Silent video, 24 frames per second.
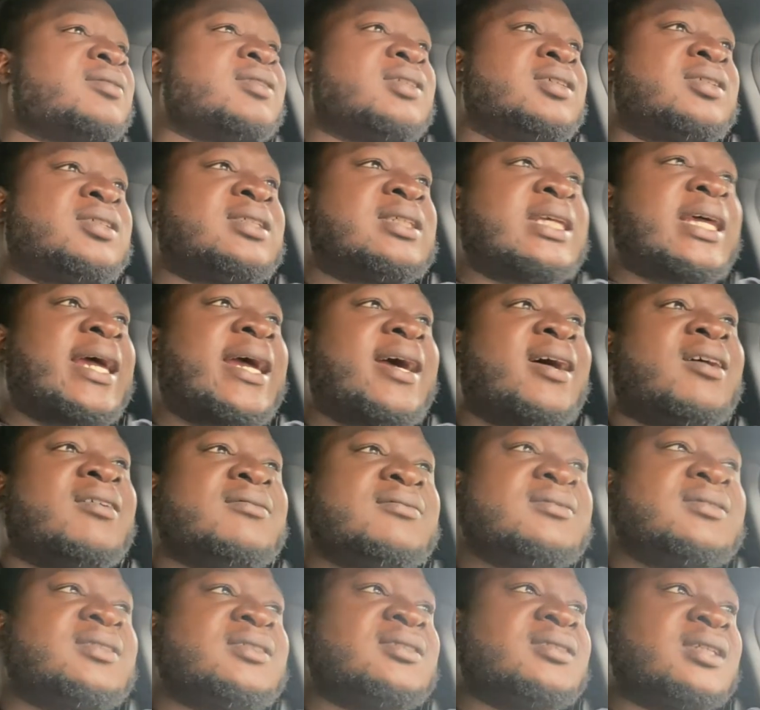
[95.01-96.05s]

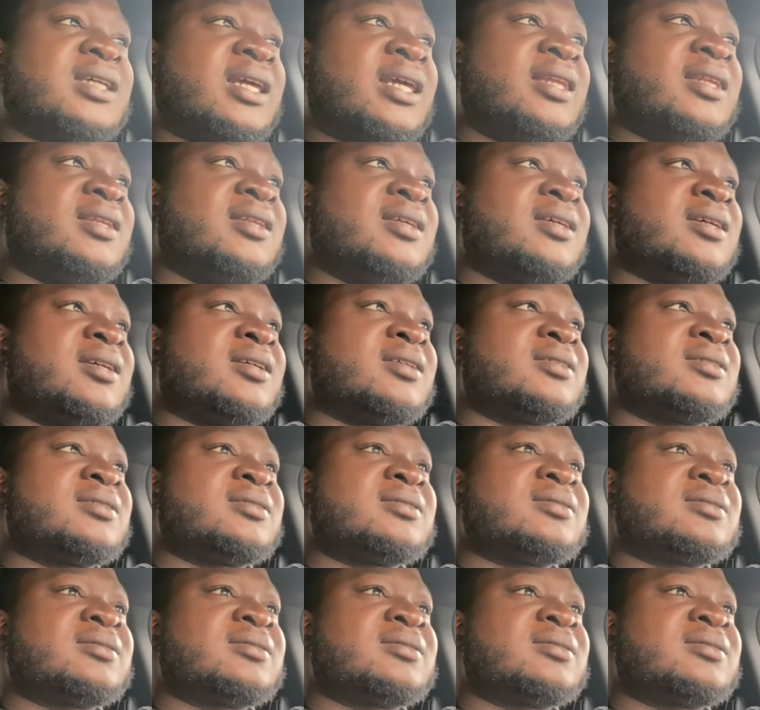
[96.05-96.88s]
sound in the